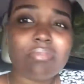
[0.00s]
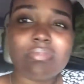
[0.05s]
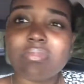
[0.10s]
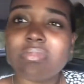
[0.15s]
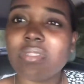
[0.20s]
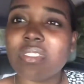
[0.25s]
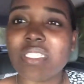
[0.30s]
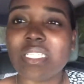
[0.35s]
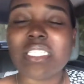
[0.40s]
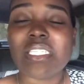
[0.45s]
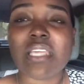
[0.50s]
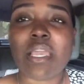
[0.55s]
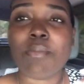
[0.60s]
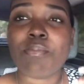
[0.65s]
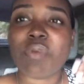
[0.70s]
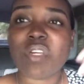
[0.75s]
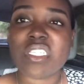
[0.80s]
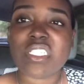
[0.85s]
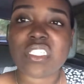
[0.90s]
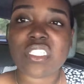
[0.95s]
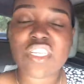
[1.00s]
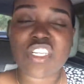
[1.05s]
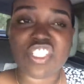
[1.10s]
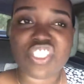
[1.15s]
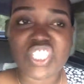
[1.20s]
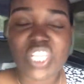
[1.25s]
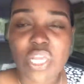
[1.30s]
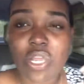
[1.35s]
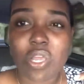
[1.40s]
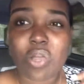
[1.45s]
the same
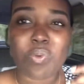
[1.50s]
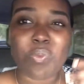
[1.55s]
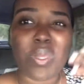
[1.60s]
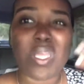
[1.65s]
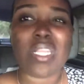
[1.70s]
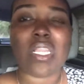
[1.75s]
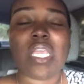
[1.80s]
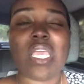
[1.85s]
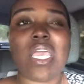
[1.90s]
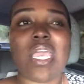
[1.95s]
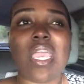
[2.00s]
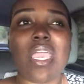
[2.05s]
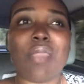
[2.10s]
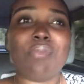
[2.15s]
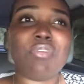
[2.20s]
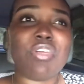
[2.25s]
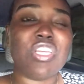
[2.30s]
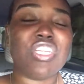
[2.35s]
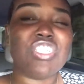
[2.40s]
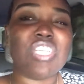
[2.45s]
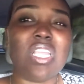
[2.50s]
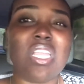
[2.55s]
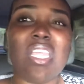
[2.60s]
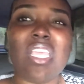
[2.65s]
procedure with immigration